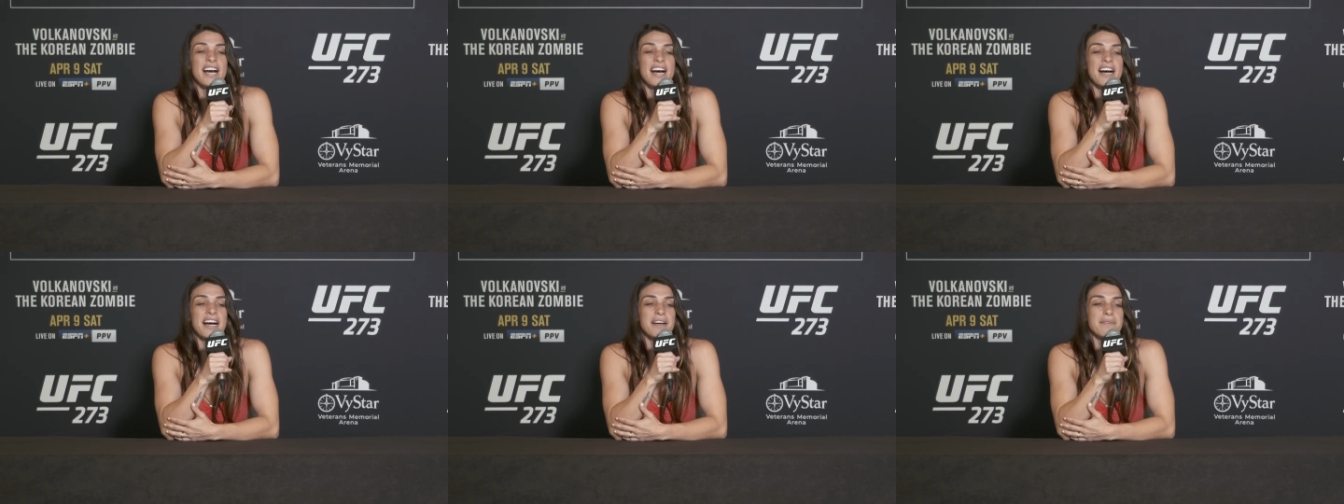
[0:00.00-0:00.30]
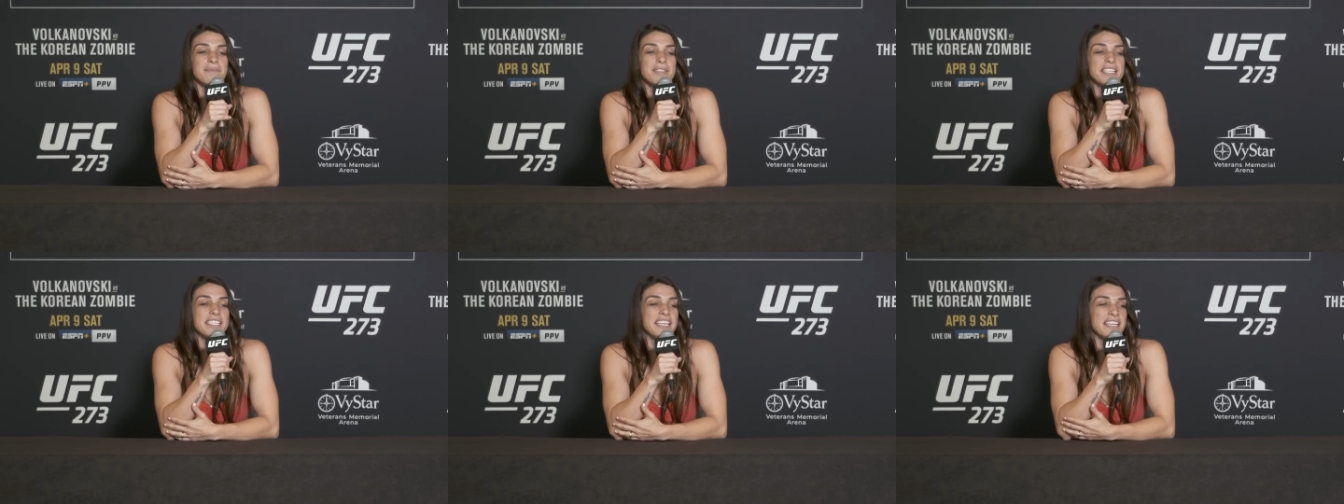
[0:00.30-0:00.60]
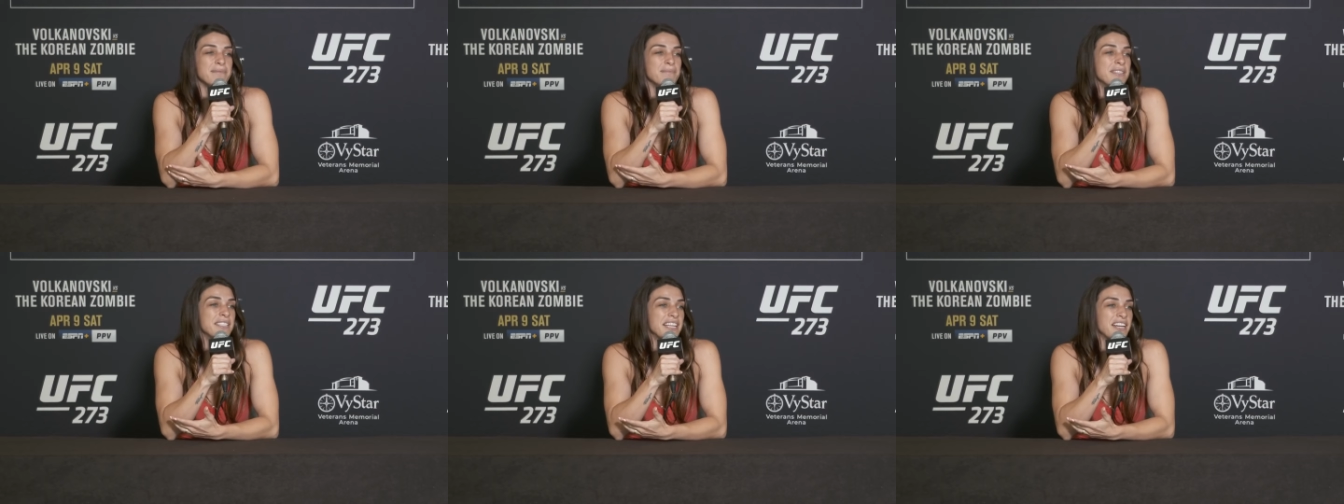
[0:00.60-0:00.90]
Um, they
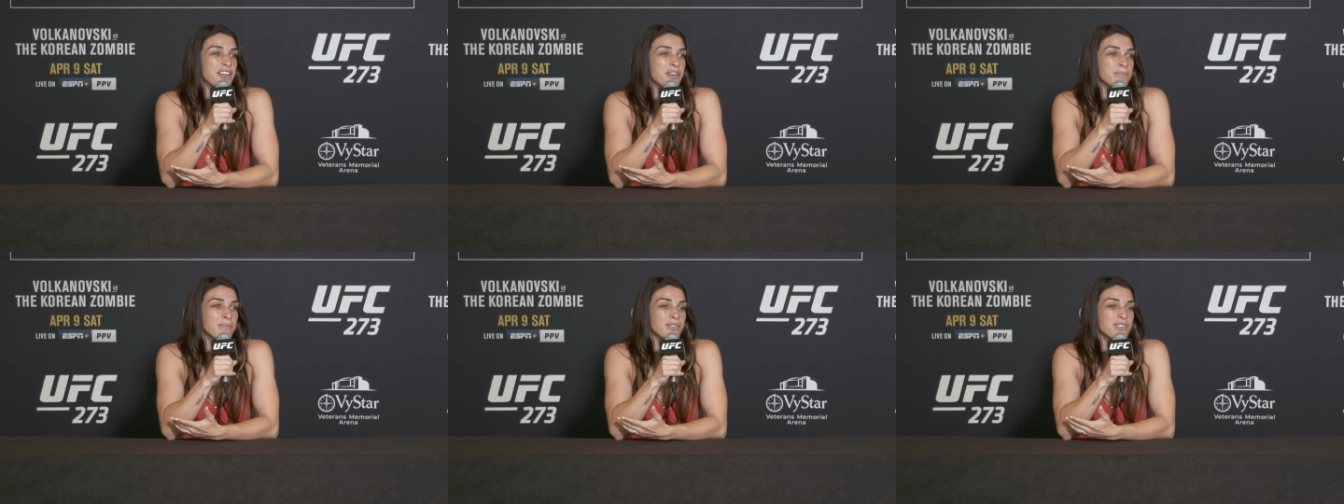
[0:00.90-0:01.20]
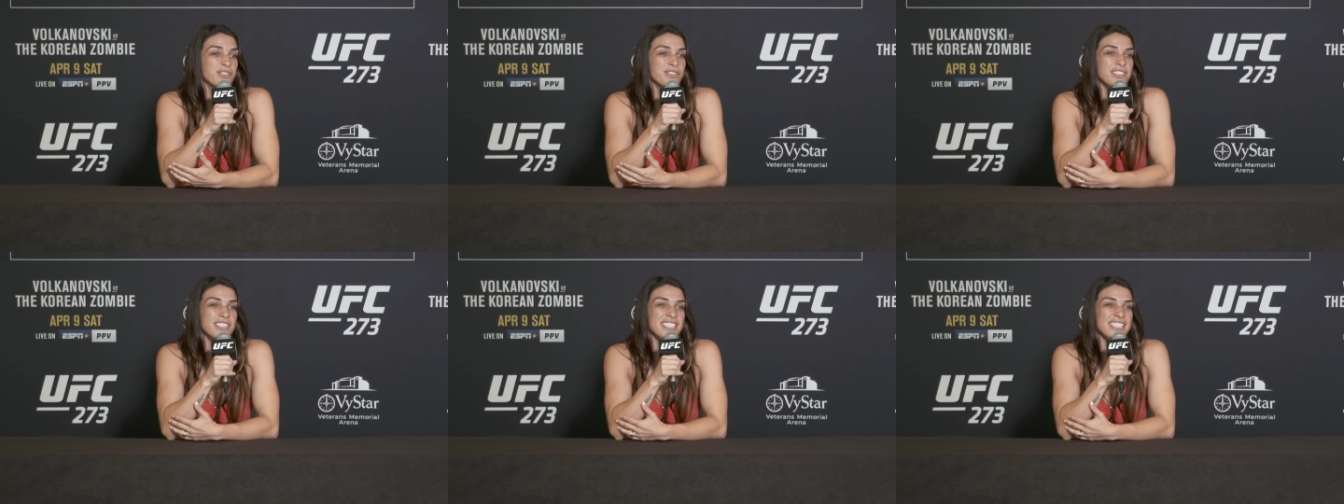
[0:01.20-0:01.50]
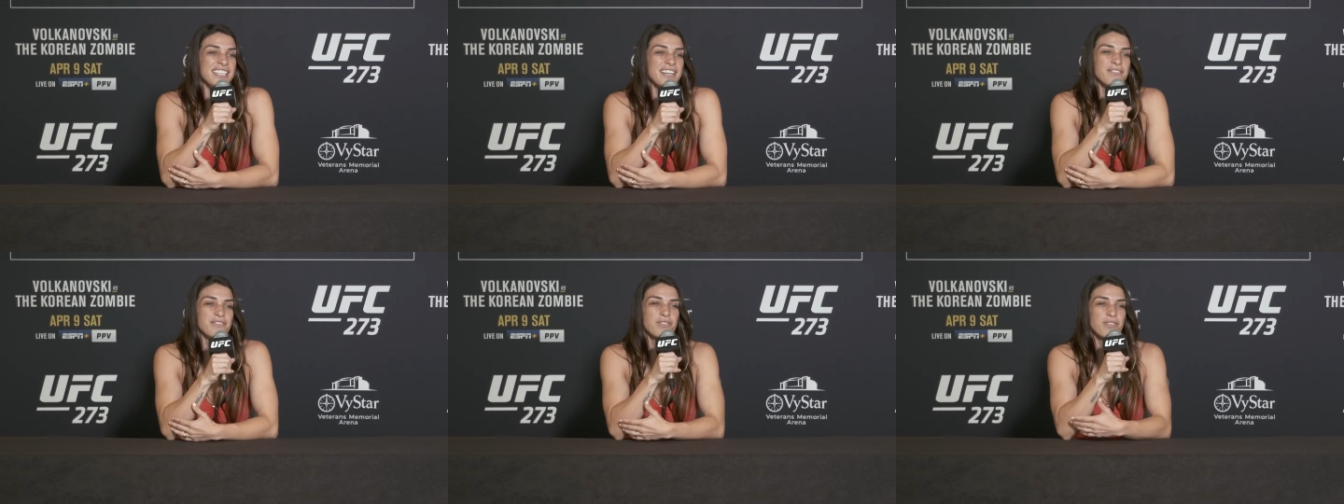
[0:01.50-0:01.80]
gave me that
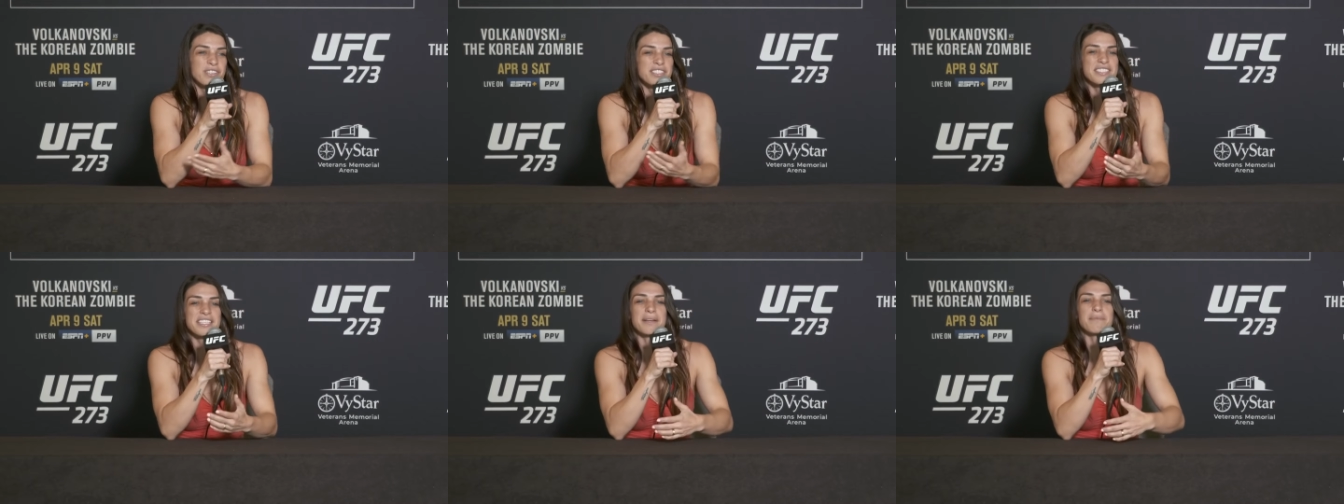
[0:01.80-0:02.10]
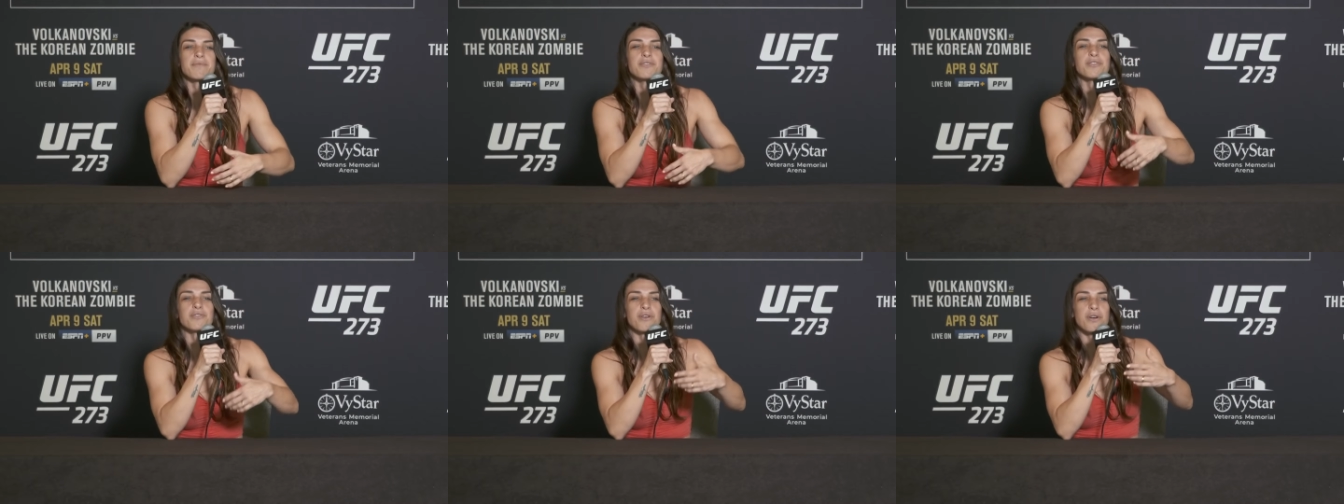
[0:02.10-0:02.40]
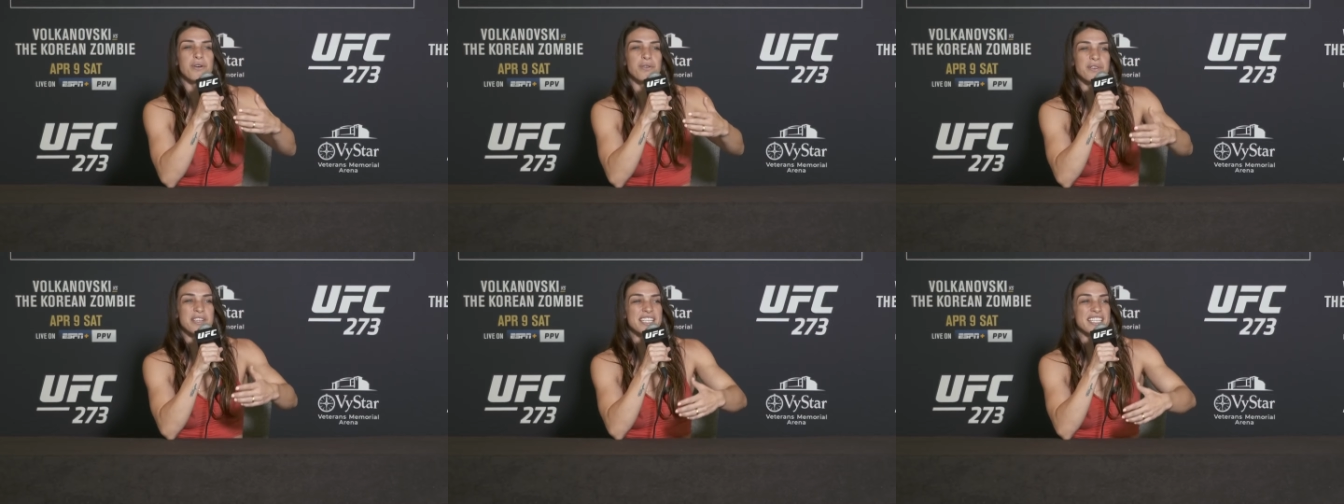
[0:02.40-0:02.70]
opportunity. Of course, I'm
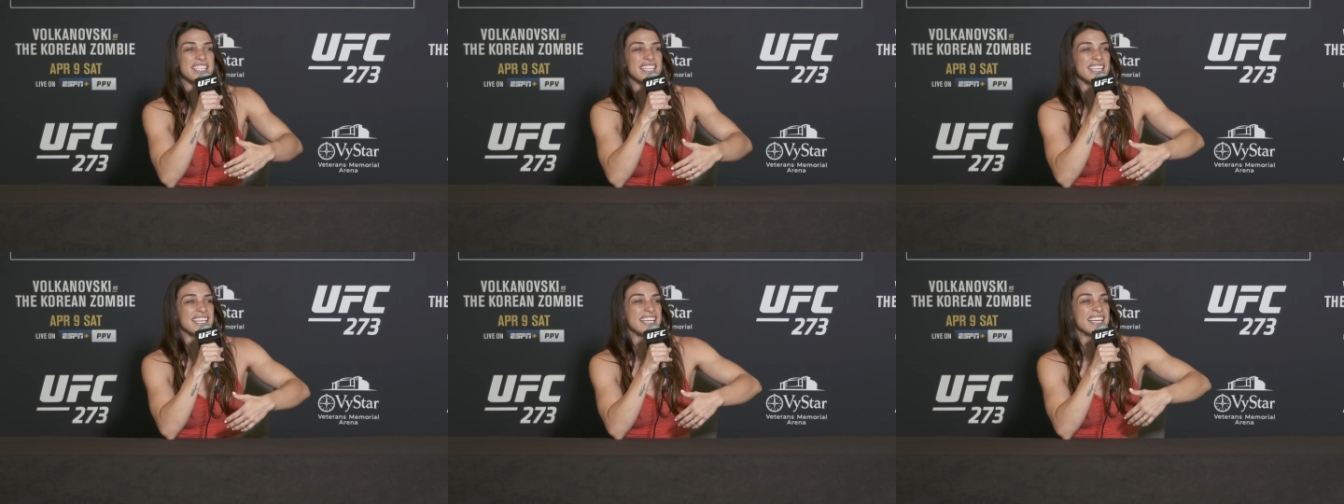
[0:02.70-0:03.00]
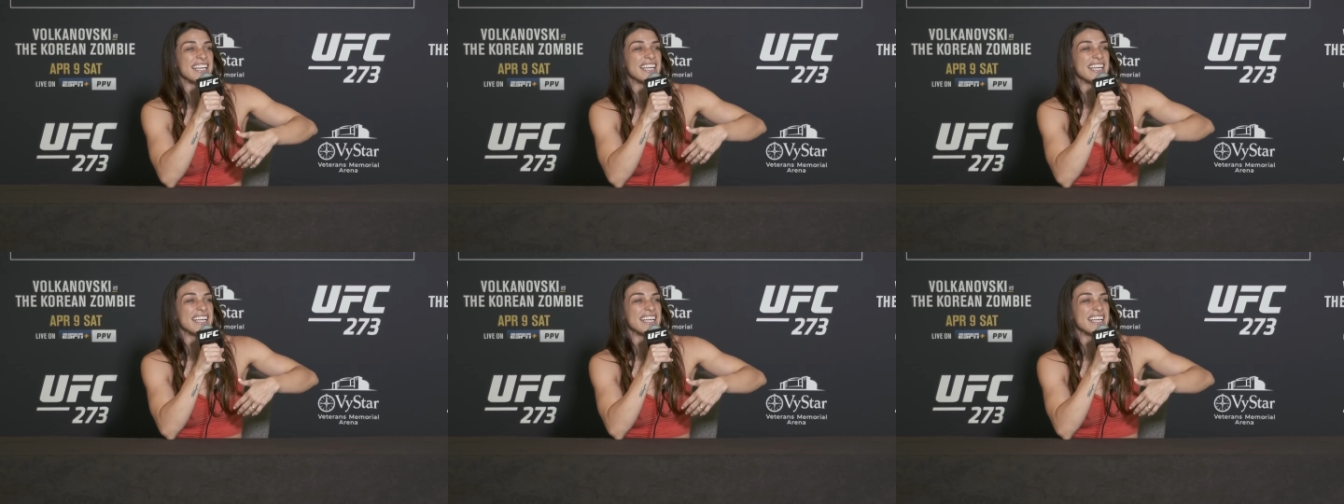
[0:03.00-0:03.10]
growing